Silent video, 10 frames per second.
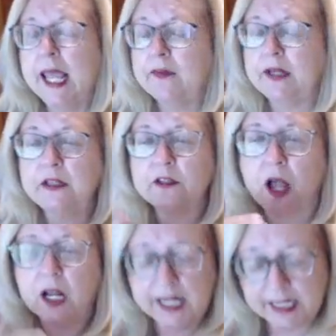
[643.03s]
They didn't
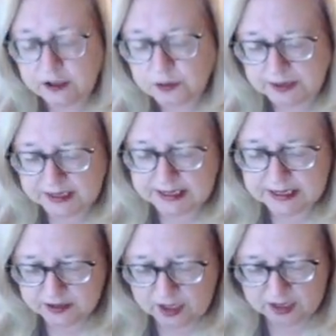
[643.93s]
talk. Here's what they
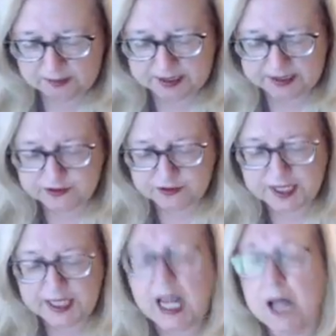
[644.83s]
didn't talk about
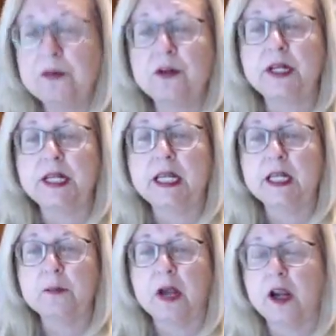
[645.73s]
yesterday. I put it
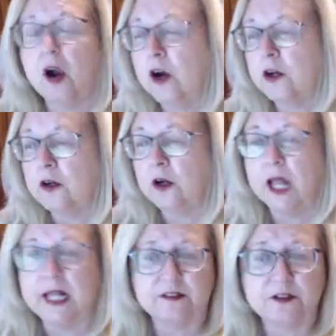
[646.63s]
in my article
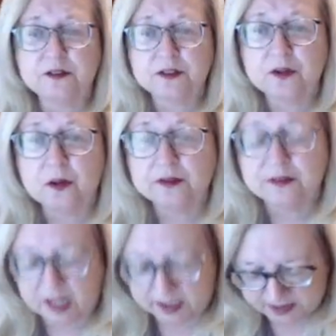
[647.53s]
at
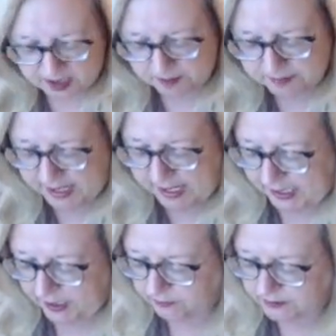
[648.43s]
SusanKnowles.com.
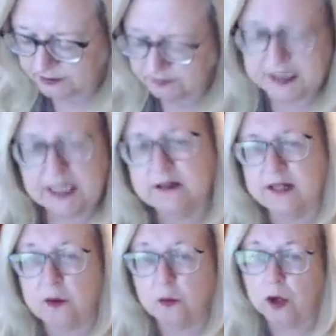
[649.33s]
Here are some things
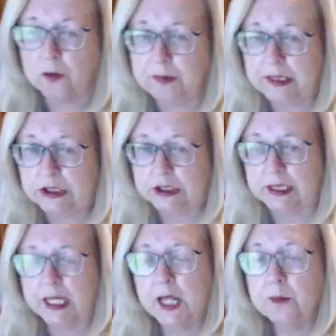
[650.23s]
that weren't
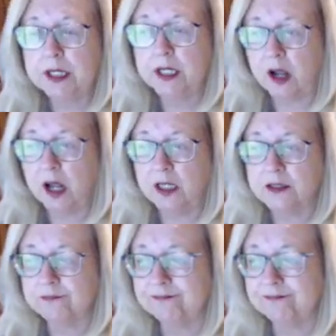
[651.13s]
mentioned because